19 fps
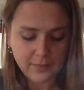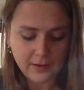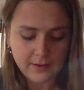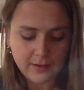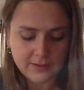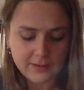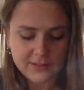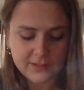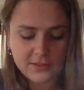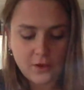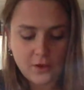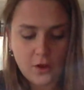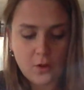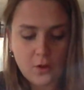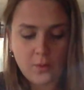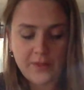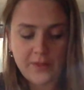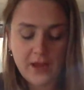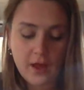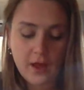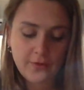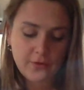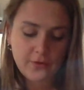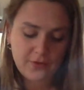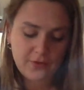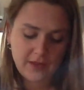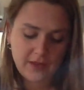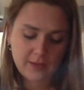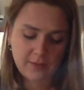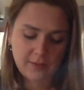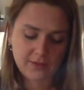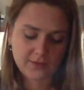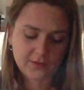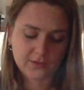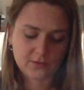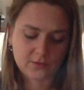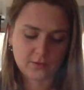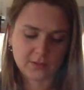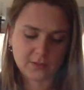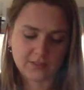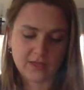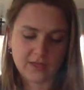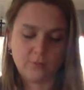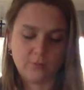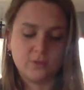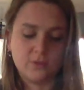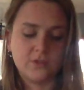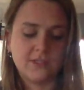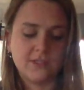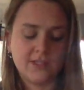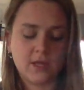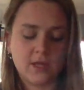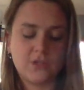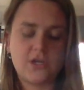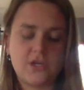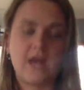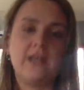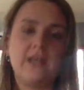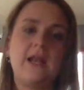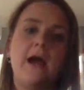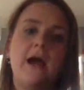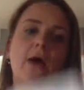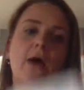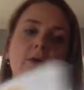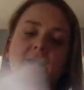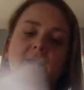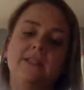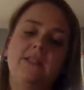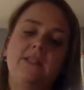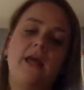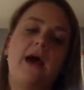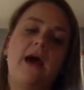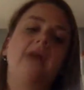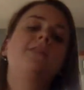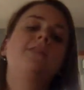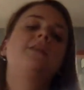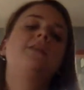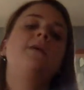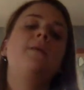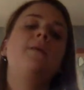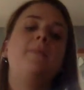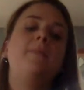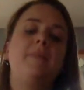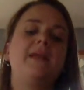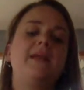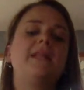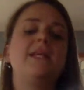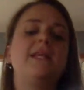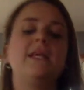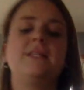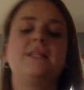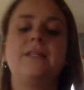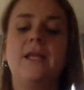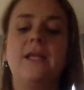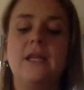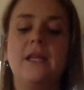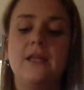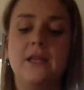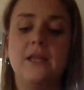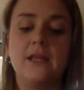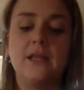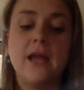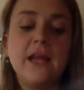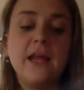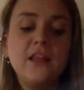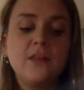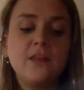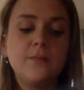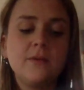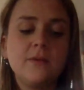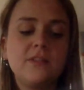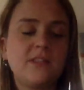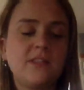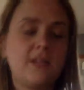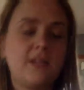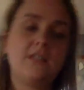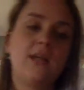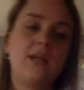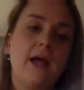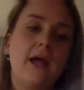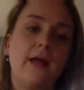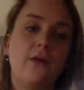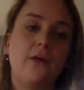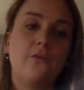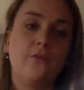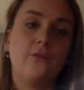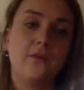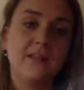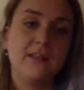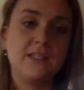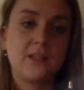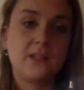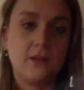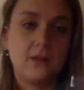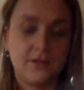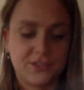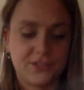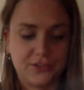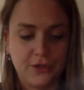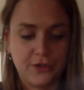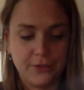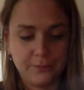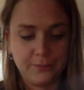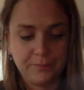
So the other thing about the scores that we'll just touch on now is that Bailey is in the 9th percentile for this cluster.